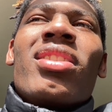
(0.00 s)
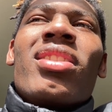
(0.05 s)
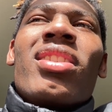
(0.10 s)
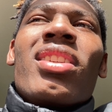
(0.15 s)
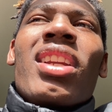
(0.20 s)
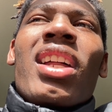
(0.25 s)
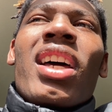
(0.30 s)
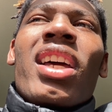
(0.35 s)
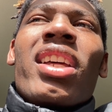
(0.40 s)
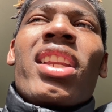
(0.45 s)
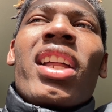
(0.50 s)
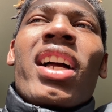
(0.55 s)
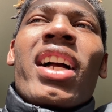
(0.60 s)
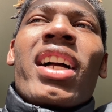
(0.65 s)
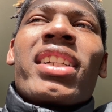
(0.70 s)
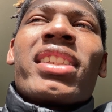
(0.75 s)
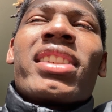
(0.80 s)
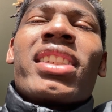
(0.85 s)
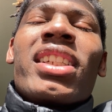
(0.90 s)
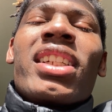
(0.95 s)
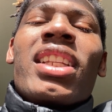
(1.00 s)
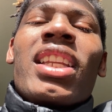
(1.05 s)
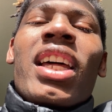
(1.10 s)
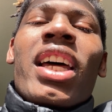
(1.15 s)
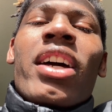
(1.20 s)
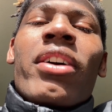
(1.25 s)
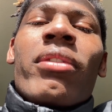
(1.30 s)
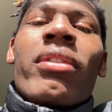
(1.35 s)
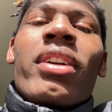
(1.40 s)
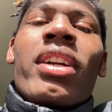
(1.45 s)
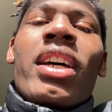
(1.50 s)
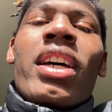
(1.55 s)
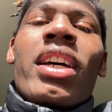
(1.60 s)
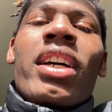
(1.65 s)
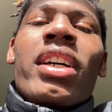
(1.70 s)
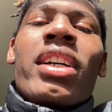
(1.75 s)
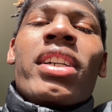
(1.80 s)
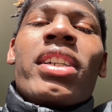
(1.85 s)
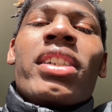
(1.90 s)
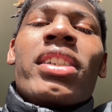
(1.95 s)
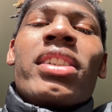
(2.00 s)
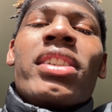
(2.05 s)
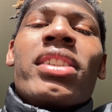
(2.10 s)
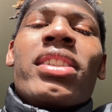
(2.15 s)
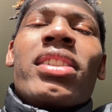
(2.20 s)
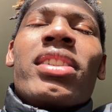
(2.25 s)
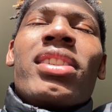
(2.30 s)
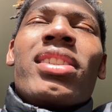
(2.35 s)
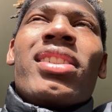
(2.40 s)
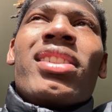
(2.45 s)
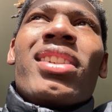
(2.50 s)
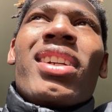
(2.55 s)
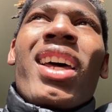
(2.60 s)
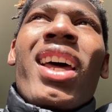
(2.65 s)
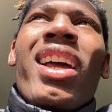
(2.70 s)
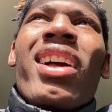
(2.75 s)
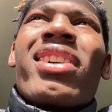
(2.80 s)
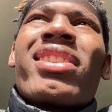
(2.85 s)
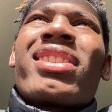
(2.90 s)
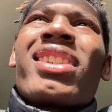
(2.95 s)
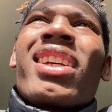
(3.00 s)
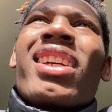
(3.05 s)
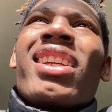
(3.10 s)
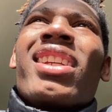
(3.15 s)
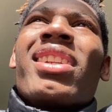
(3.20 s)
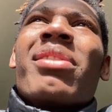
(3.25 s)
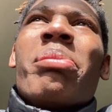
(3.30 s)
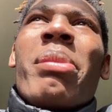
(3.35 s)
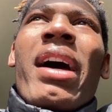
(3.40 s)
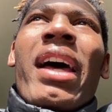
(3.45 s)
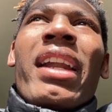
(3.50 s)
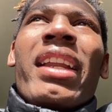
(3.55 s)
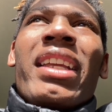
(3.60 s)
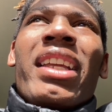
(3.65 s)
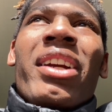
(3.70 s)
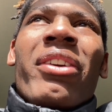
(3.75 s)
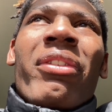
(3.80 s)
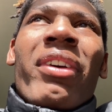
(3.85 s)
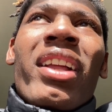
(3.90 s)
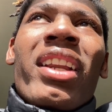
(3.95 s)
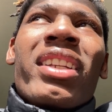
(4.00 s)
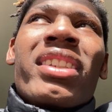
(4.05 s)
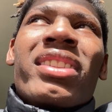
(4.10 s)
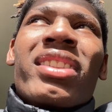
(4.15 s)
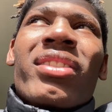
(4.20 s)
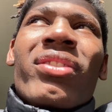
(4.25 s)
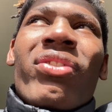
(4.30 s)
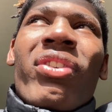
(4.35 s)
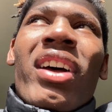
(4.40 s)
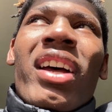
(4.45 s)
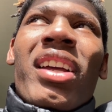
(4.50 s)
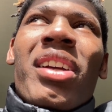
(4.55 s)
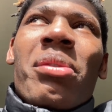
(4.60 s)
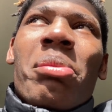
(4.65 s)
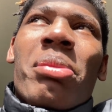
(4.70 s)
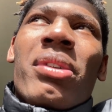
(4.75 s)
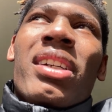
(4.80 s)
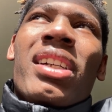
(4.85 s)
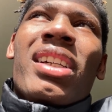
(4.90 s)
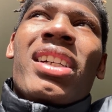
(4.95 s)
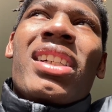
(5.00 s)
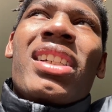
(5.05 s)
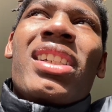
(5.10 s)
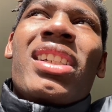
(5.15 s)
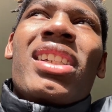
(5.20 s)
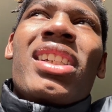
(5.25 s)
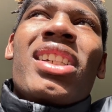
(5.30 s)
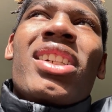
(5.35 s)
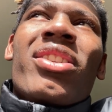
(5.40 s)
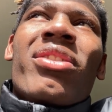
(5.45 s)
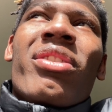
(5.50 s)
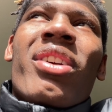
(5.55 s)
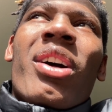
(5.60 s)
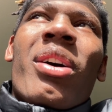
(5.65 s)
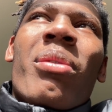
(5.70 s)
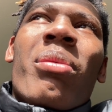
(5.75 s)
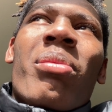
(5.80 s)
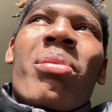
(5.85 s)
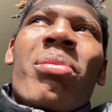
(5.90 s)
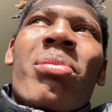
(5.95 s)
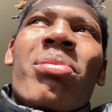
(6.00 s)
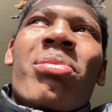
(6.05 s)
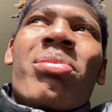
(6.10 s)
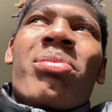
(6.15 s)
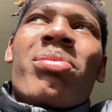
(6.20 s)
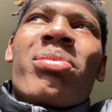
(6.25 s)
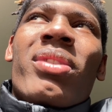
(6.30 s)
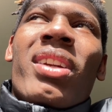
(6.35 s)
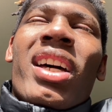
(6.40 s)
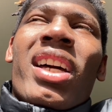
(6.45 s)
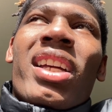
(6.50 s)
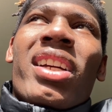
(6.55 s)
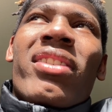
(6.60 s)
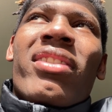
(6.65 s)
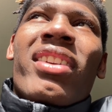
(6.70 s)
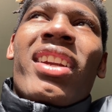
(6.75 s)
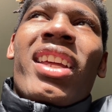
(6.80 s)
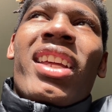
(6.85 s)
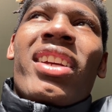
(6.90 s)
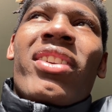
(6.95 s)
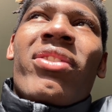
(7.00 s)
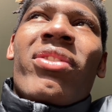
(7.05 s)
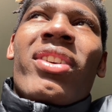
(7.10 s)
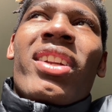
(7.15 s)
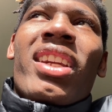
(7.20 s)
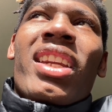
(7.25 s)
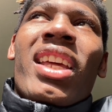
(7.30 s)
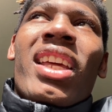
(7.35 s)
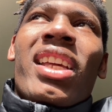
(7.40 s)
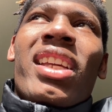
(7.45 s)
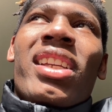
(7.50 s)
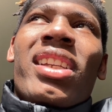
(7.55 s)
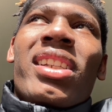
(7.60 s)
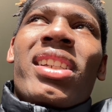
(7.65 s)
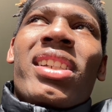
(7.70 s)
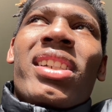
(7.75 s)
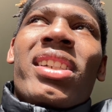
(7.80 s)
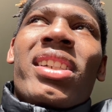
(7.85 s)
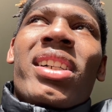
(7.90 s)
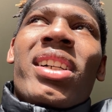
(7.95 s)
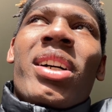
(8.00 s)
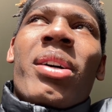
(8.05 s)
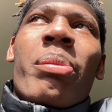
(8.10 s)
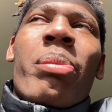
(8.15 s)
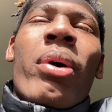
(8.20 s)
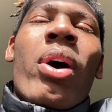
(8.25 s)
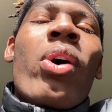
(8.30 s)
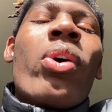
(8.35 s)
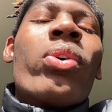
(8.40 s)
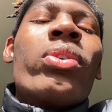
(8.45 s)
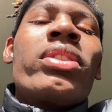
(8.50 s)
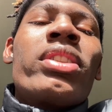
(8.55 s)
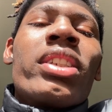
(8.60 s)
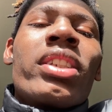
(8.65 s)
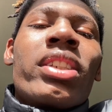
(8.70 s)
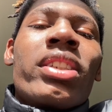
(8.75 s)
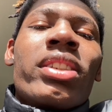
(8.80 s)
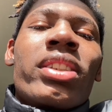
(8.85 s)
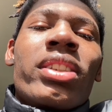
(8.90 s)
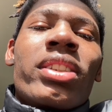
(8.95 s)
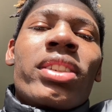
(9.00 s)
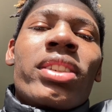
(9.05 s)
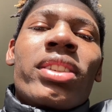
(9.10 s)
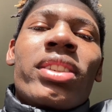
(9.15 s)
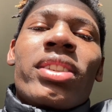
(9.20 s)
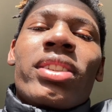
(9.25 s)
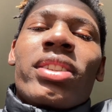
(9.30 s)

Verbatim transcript: like like I said, like when I I ain't gonna say about to get ready to fight, but when I'm like they when they opposing